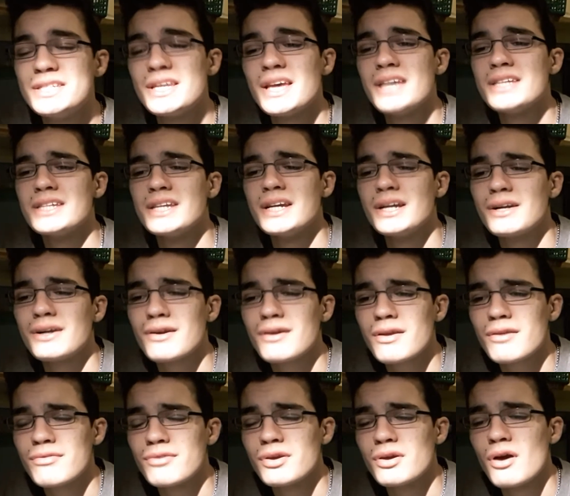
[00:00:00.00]
says here,
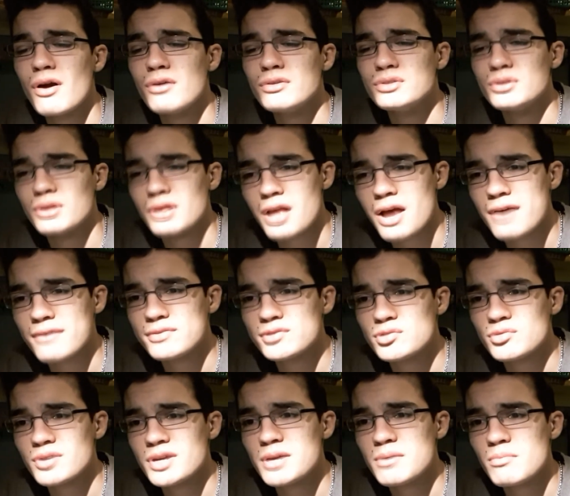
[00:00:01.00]
if you go to live
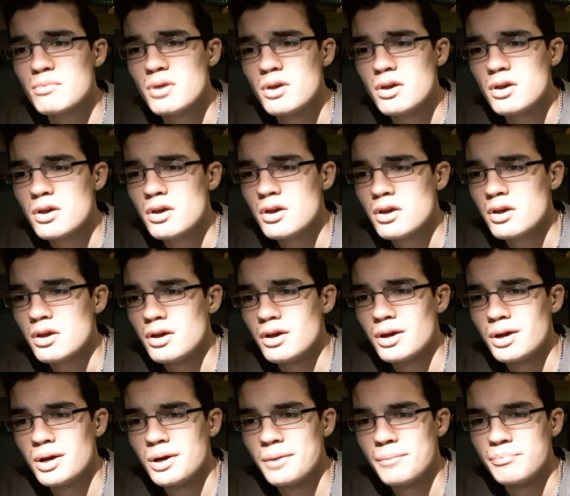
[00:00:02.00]
stream,
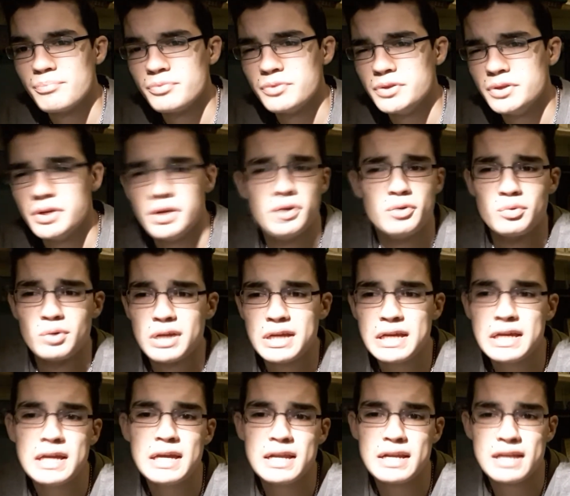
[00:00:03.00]
um,
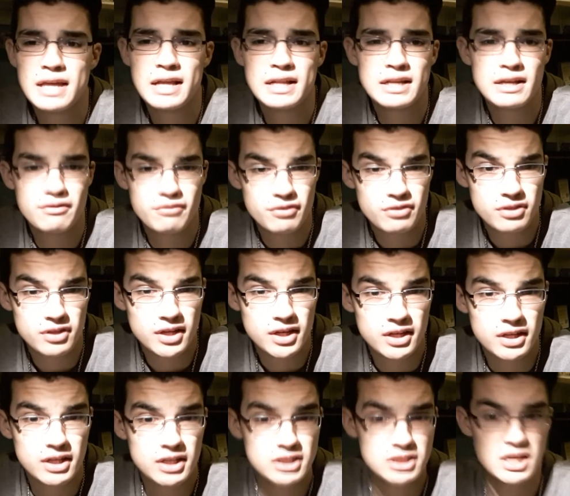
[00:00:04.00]
agree and then
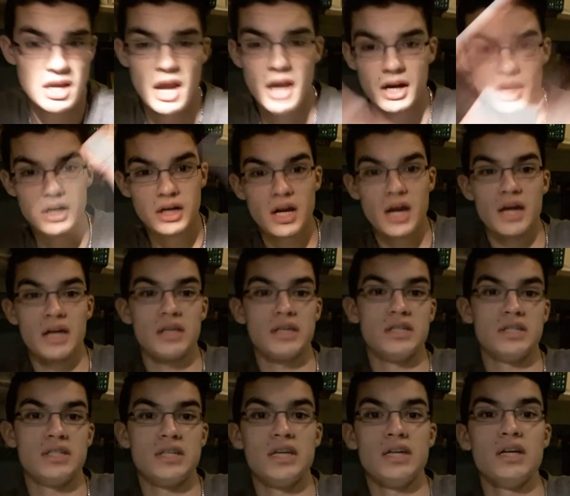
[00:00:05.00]
everything is here like
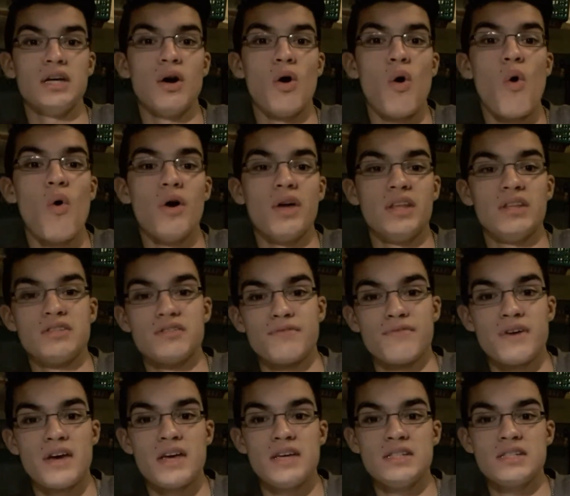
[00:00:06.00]
you see a whole
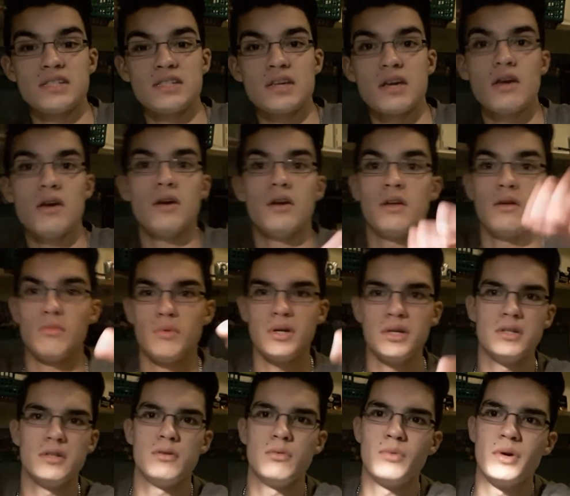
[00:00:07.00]
interface
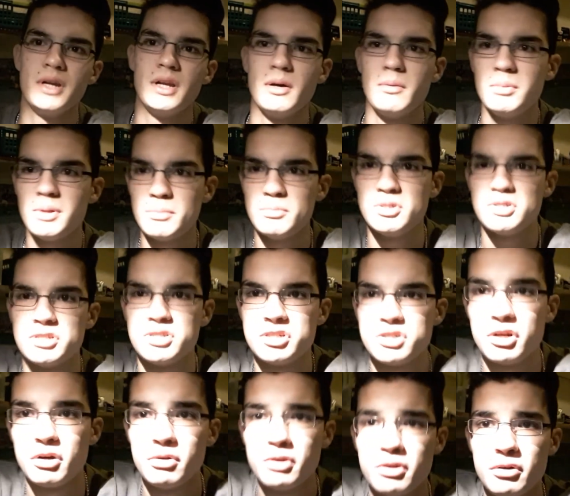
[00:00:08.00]
wait wait up let me just
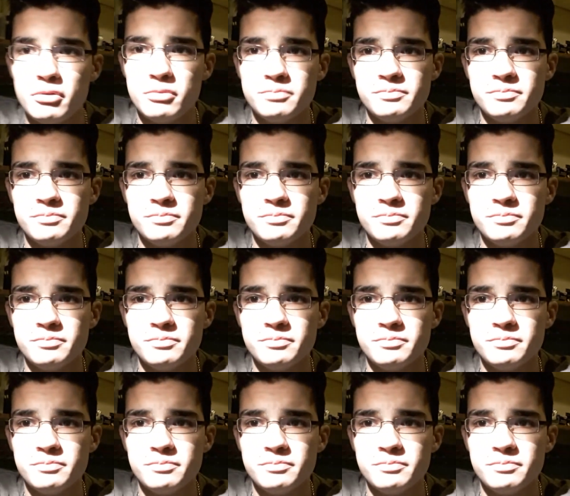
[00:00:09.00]
show you